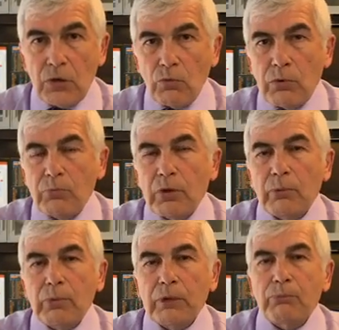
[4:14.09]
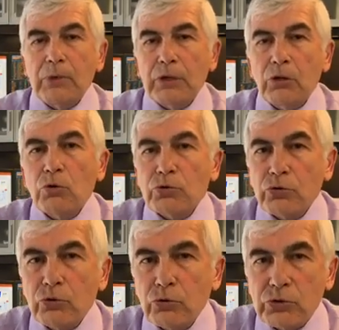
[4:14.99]
will probably be
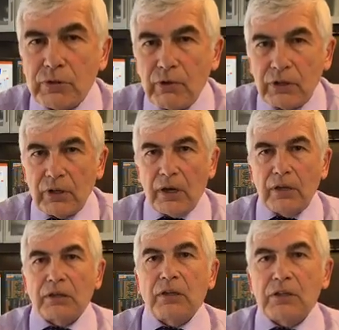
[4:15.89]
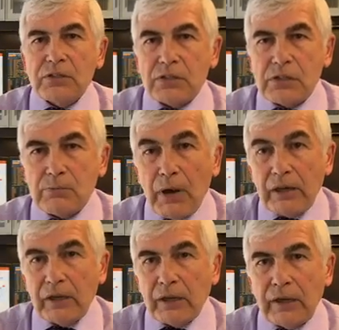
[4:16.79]
closer to 78, 80 cents by
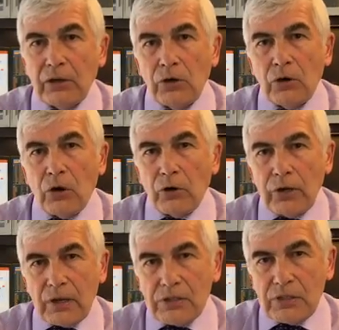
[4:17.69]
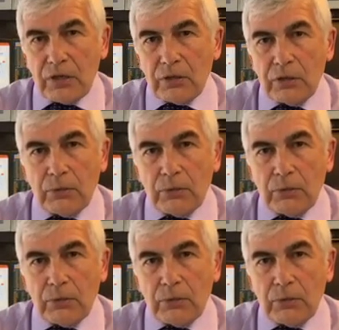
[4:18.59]
year-end or next year,